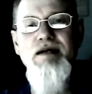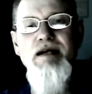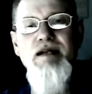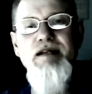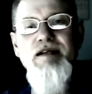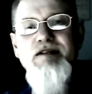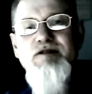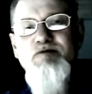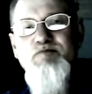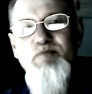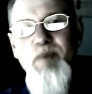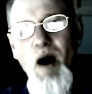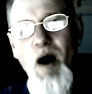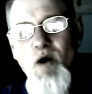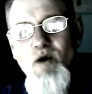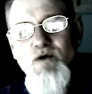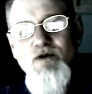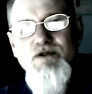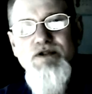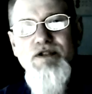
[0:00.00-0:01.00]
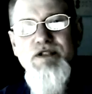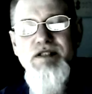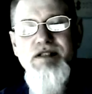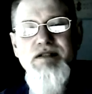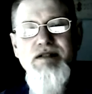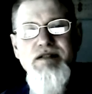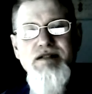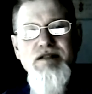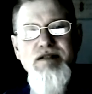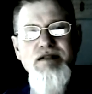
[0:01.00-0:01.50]
it
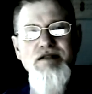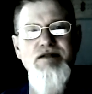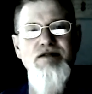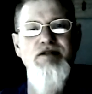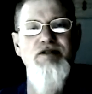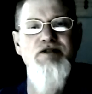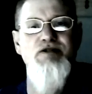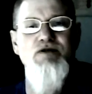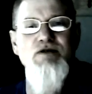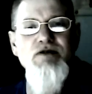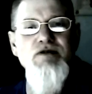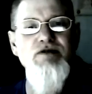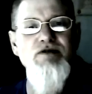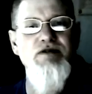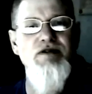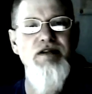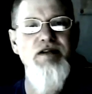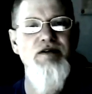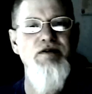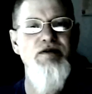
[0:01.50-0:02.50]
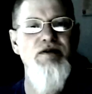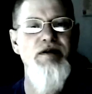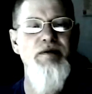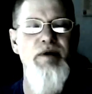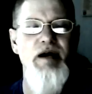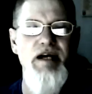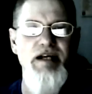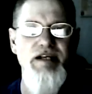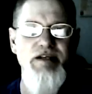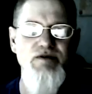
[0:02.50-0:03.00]
exposes the truth to you and it
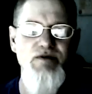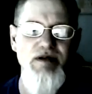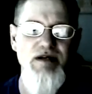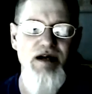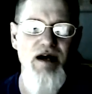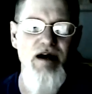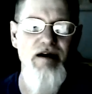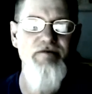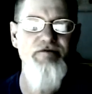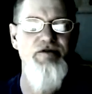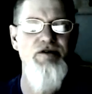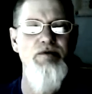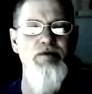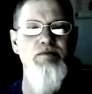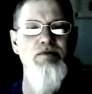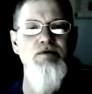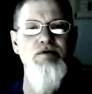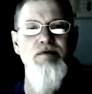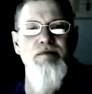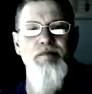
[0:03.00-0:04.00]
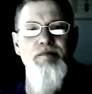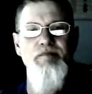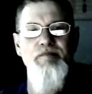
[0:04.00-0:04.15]
makes you uncomfortable.